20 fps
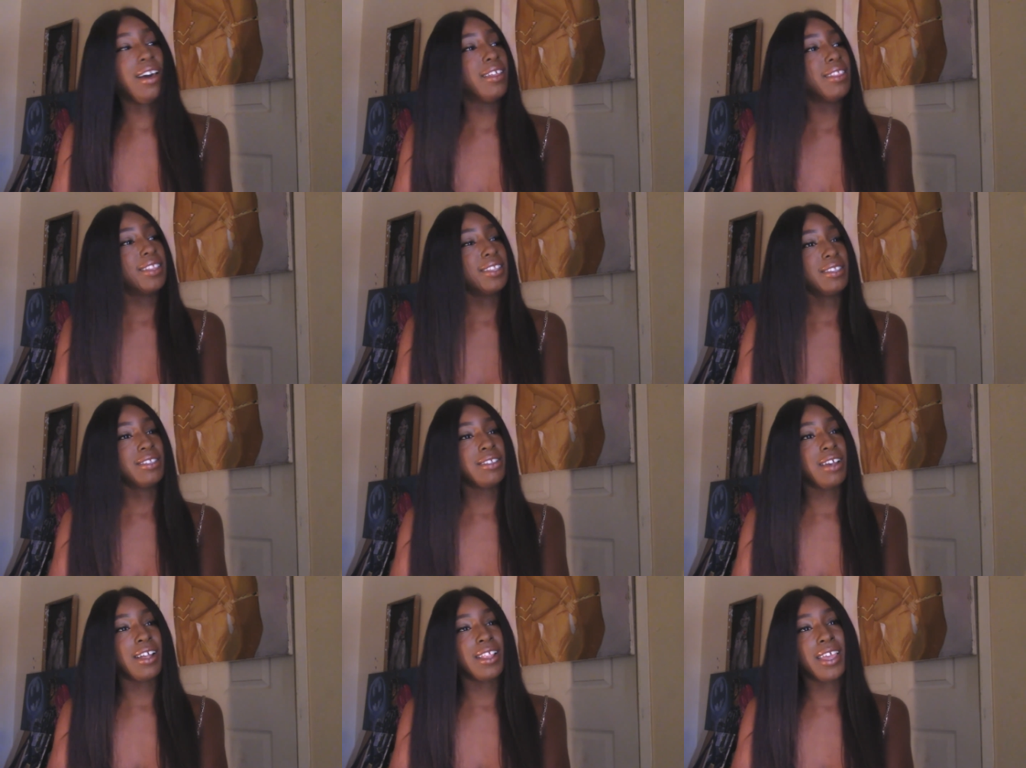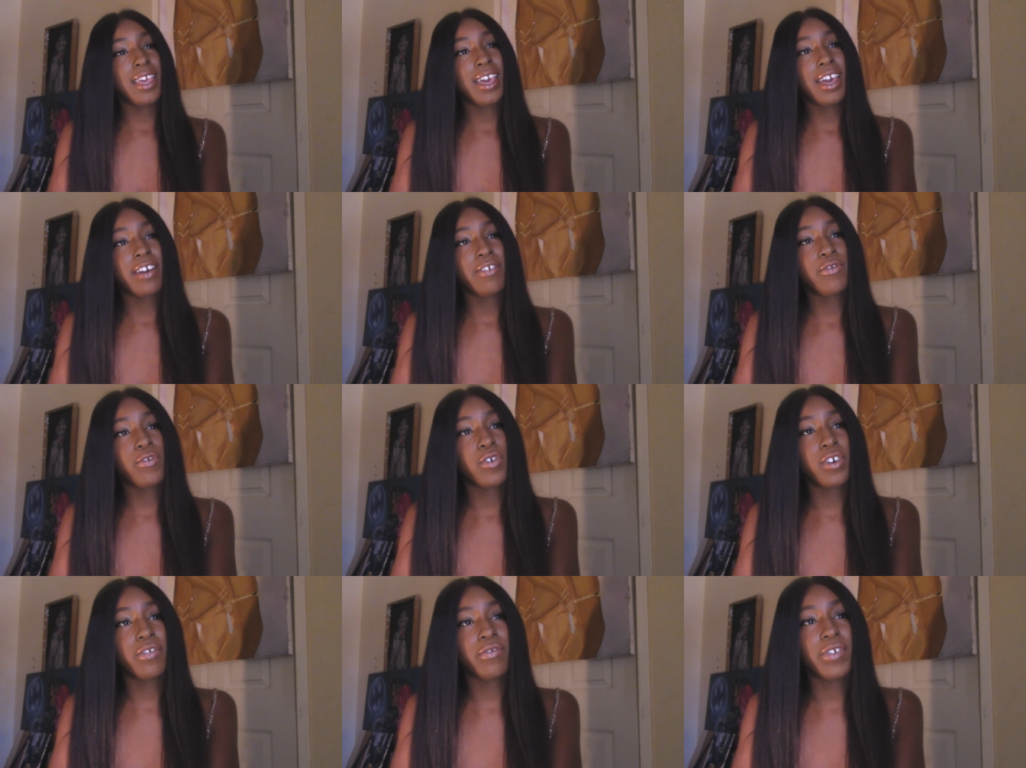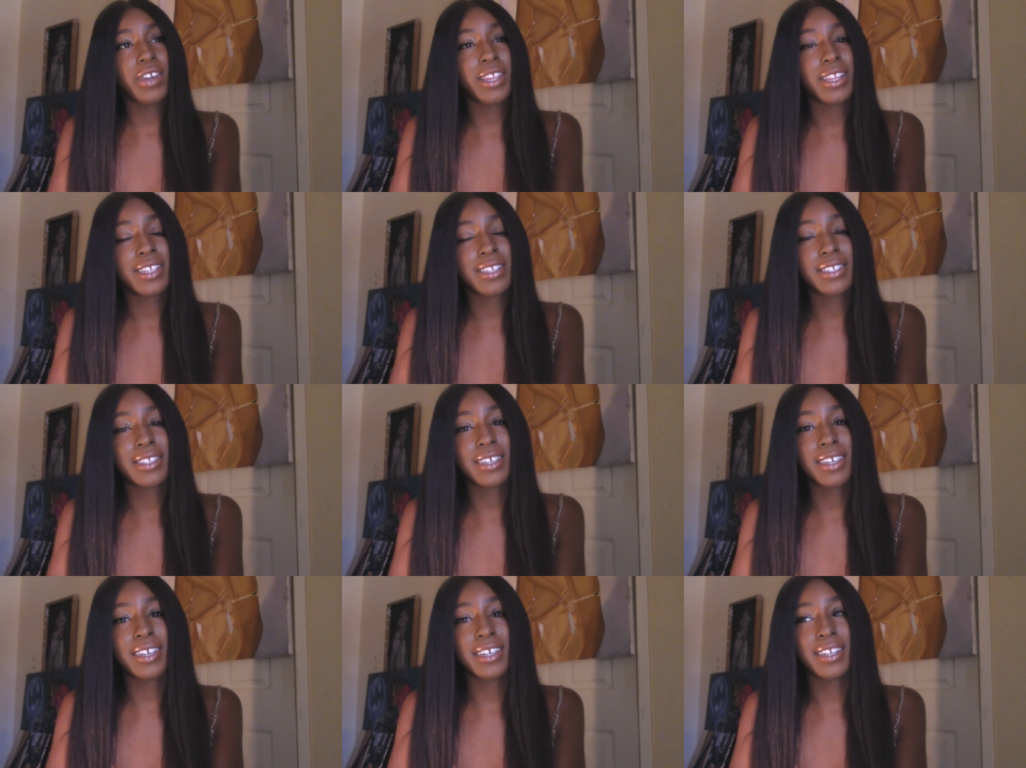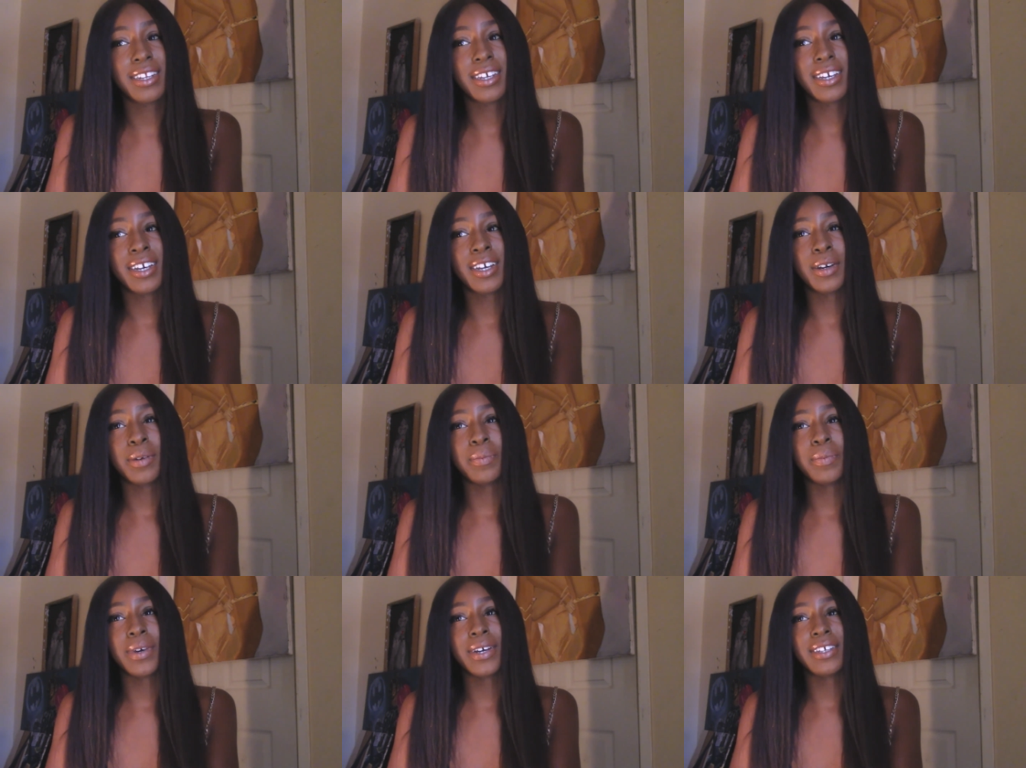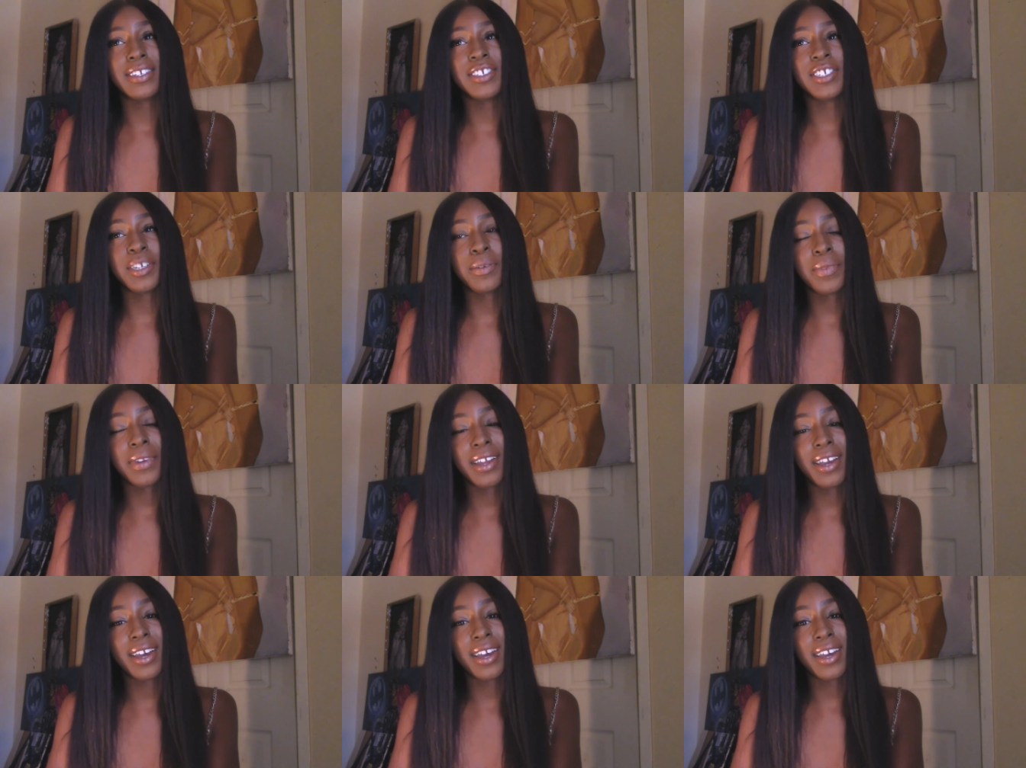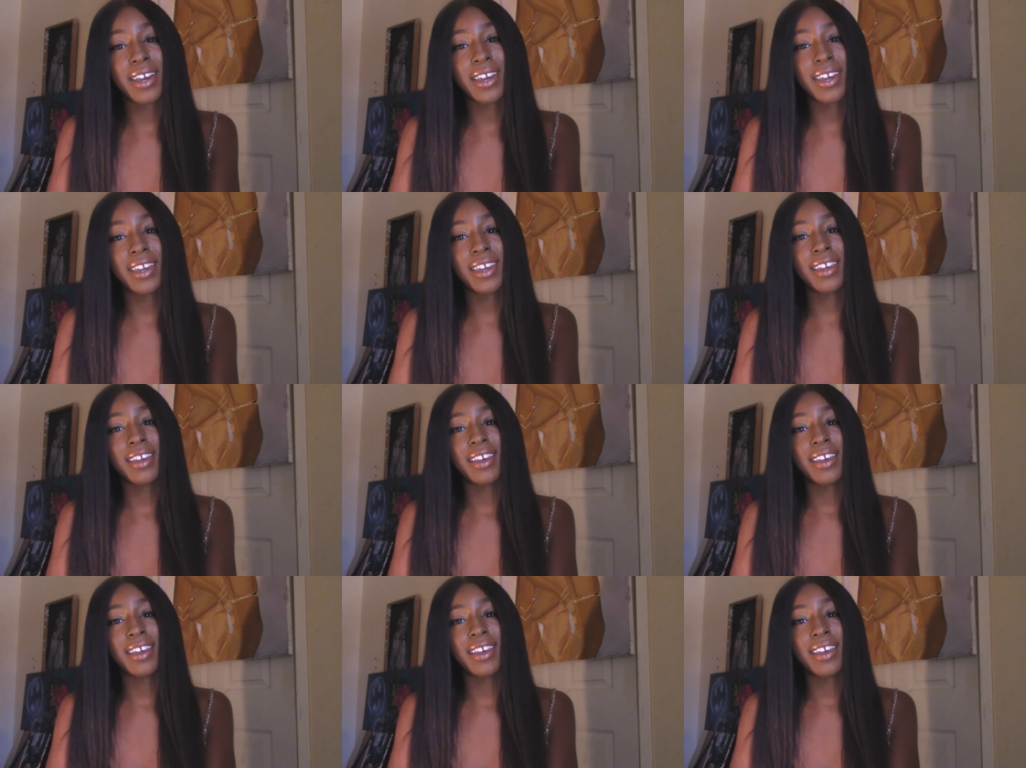This is all I have for Venus in Gemini.